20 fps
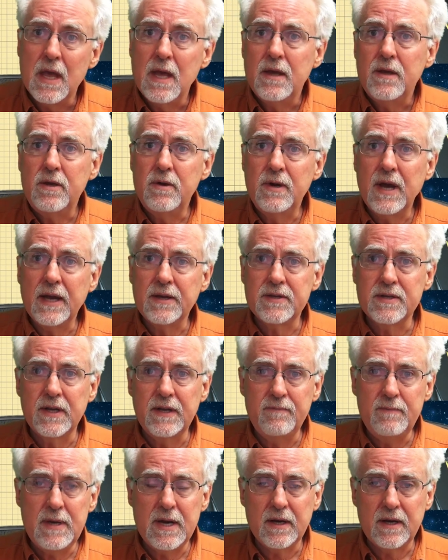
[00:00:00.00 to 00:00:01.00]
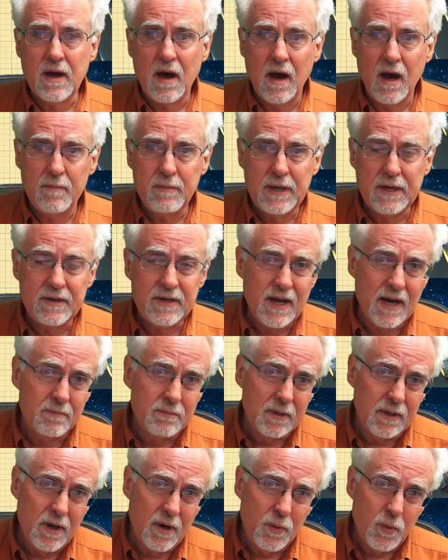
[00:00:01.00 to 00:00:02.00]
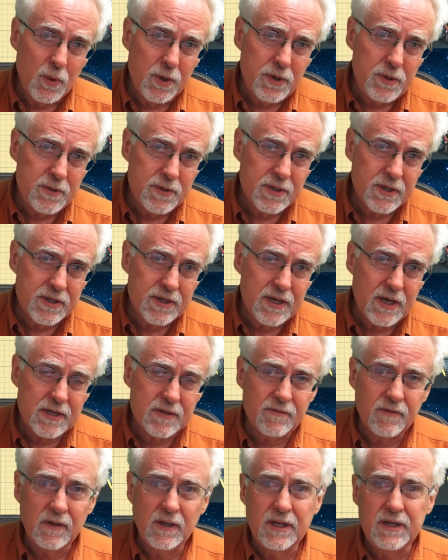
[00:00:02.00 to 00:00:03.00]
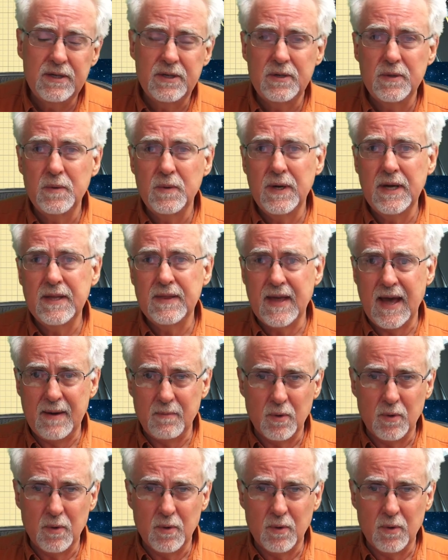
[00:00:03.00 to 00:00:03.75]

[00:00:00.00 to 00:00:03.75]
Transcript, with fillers: You guys leave me a comment down below. Were you successful in doing that?